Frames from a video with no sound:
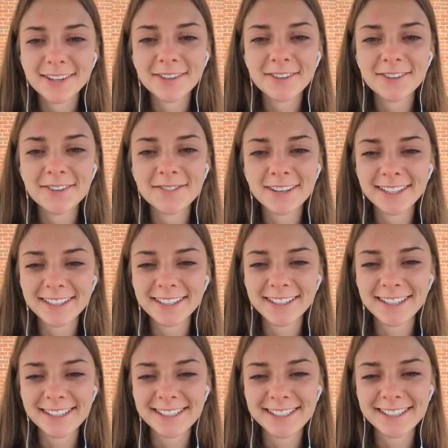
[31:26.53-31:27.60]
Oh my
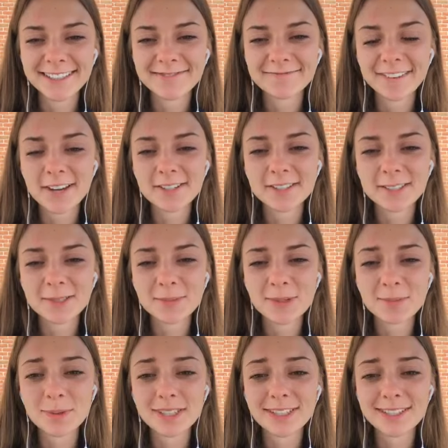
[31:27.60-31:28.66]
gosh. I used to be
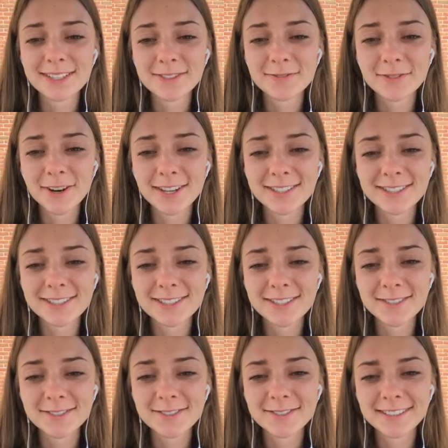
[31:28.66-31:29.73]
big into Friends
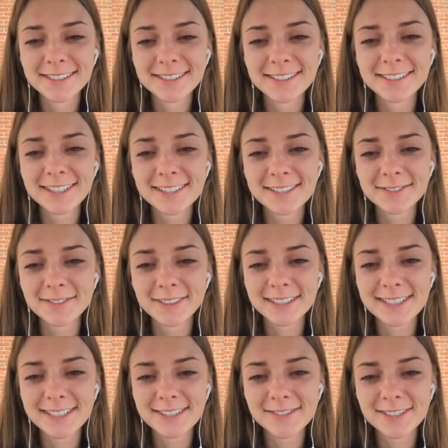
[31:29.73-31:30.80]
too. That's a
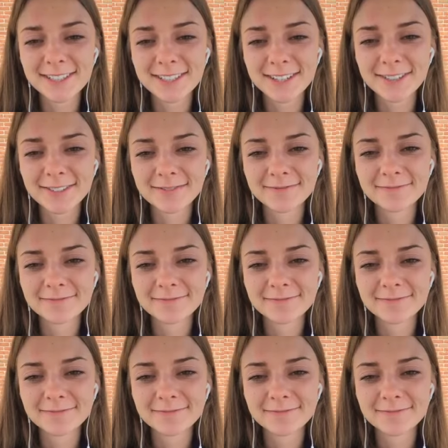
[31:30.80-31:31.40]
funny TV show.